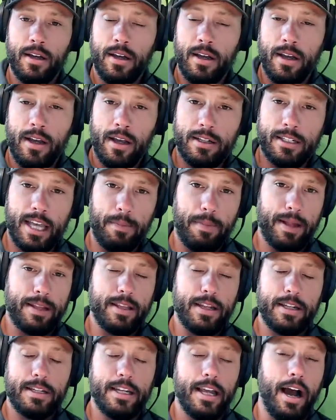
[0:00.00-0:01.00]

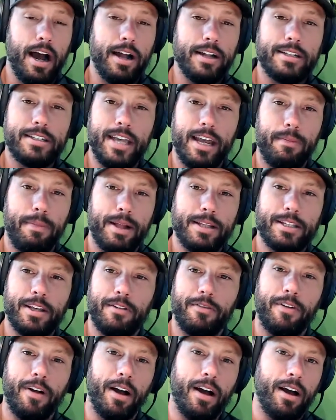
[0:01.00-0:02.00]
tidbits
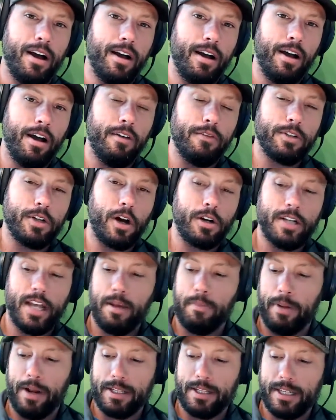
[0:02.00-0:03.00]
of Shark Tank,
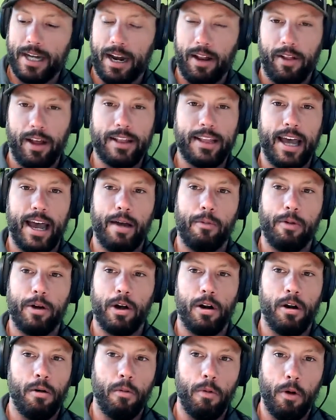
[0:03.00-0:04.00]
but it's kind of like that when you're
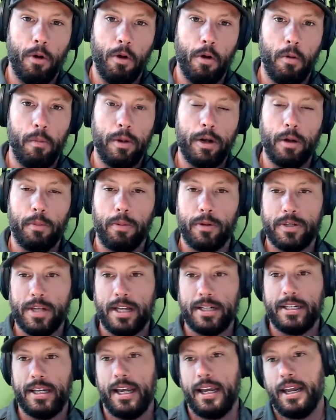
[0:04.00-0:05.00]
in a room and you're
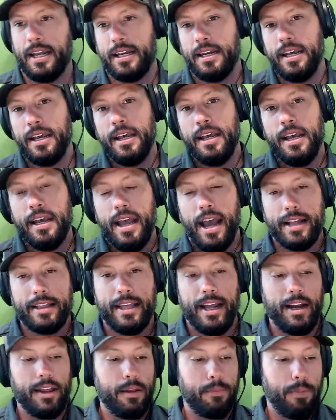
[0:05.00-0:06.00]
presenting, and at the
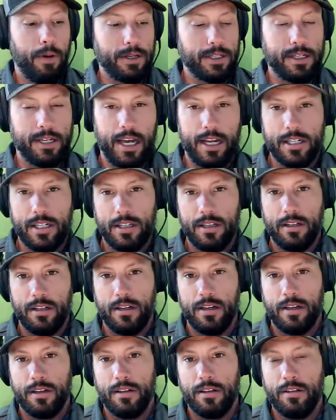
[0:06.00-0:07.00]
end of the presentation,
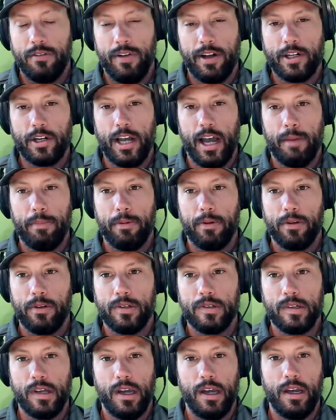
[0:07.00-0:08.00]
the venture
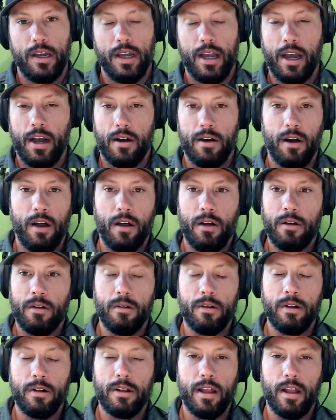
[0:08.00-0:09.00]
capitalists say yeah or
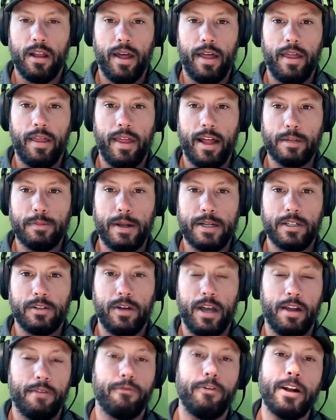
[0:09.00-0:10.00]
no, and that's
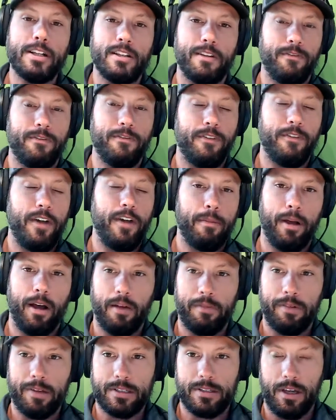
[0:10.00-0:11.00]
basically it. And friends and family,
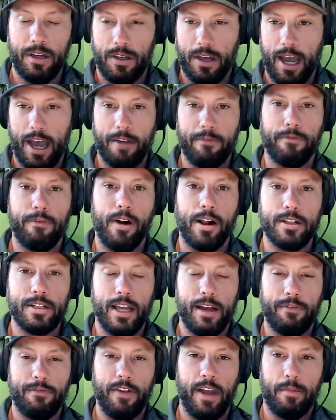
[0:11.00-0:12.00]
obviously, you have friends, you
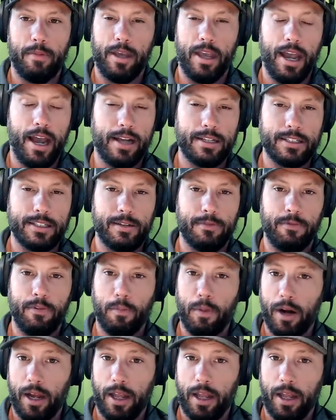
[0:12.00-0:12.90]
have family, you ask them for money.